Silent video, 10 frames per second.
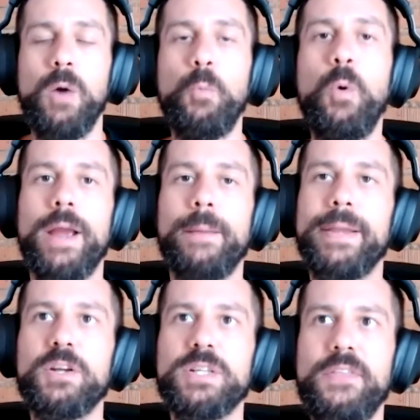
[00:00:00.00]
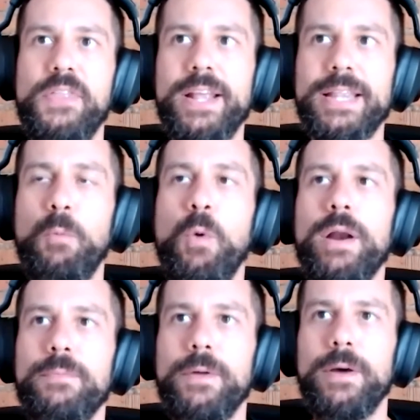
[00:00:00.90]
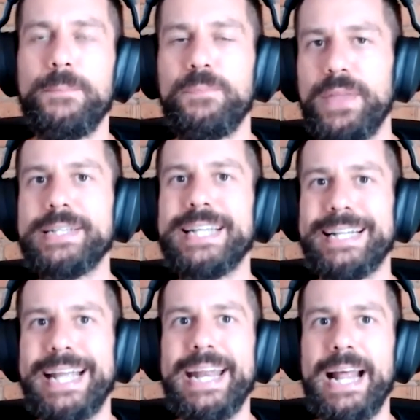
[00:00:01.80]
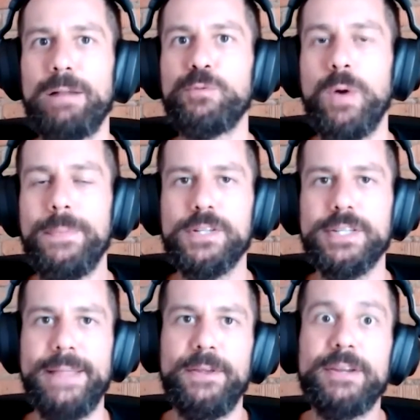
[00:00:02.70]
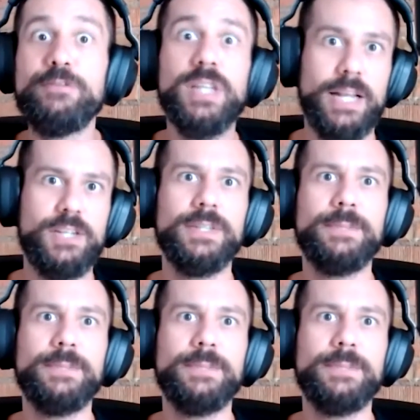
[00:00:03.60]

Why? Because I think that one of the things that can help to understand the new selection of